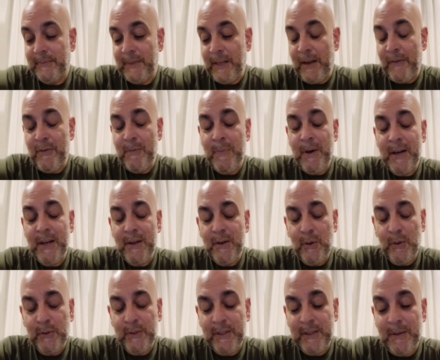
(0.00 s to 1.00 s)
Everybody
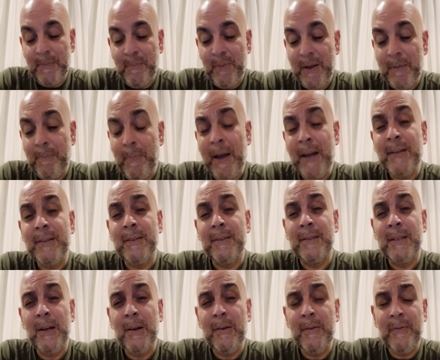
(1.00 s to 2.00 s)
knows that the big banks are
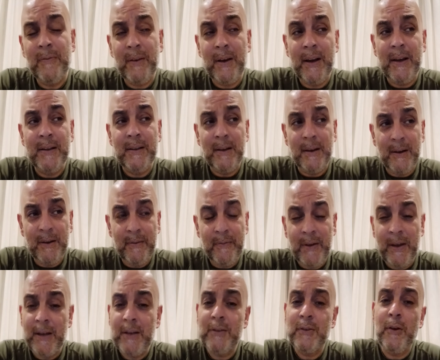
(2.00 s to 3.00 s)
terrified of
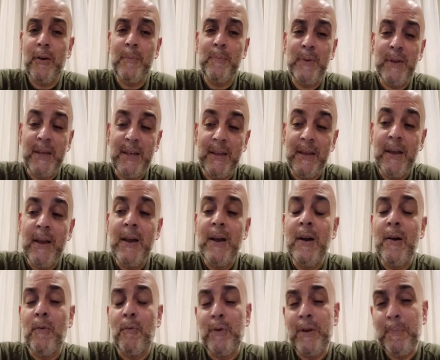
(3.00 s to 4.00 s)
XRP
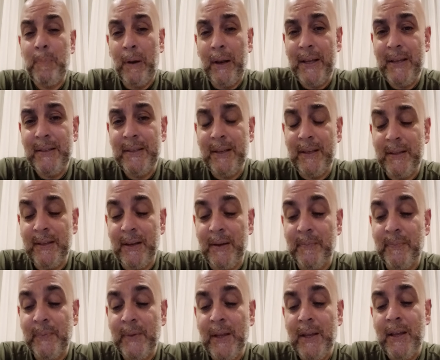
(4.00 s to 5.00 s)
replacing
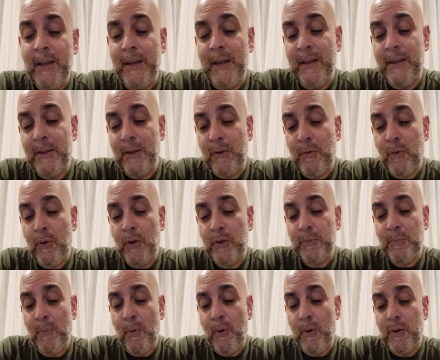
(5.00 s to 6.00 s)
them in the
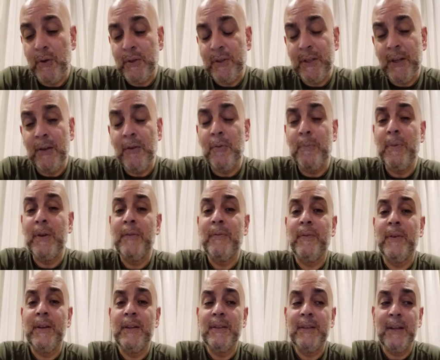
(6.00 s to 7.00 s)
cross-border settlement
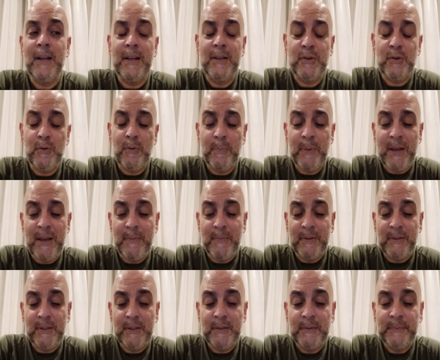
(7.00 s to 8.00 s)
for international
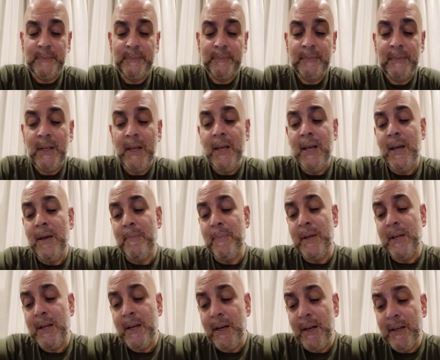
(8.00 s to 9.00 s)
payments
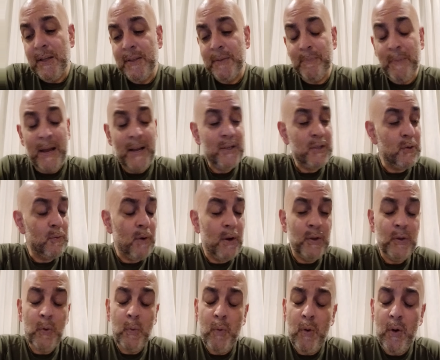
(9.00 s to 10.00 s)
because banks
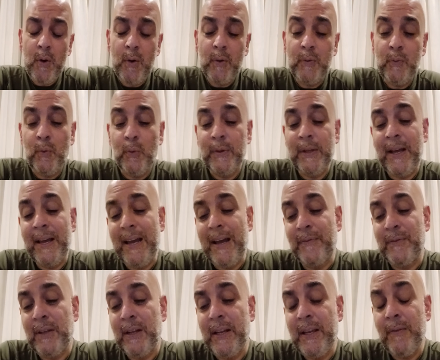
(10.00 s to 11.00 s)
around the world will not
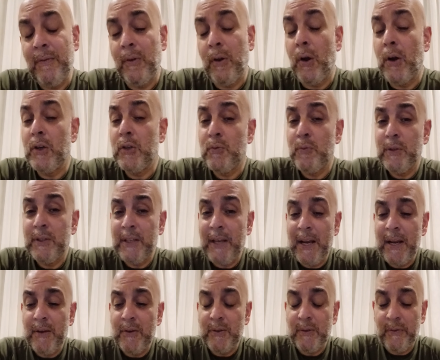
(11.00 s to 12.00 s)
have to leave large
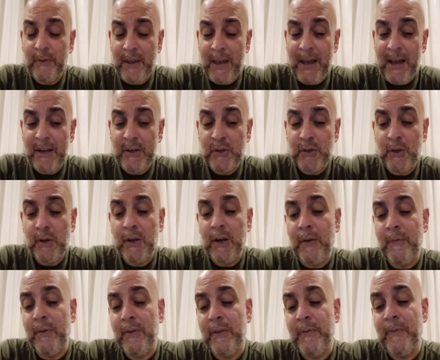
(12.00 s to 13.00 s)
retainers of cash to
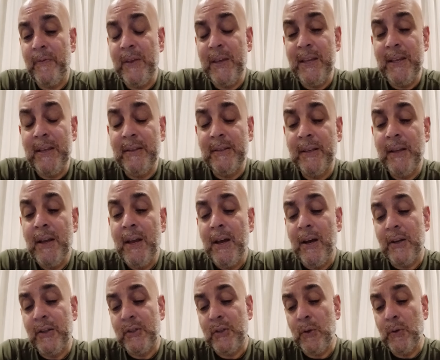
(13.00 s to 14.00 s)
cover the fees
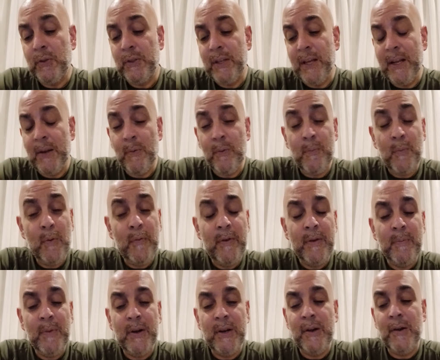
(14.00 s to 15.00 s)
associated with
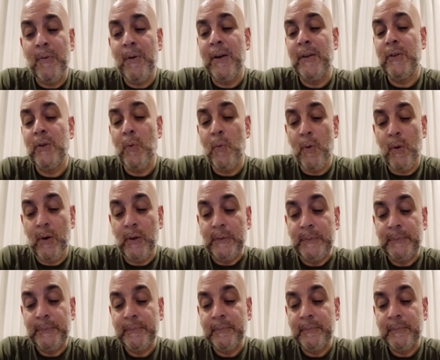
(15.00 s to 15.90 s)
moving money around the world.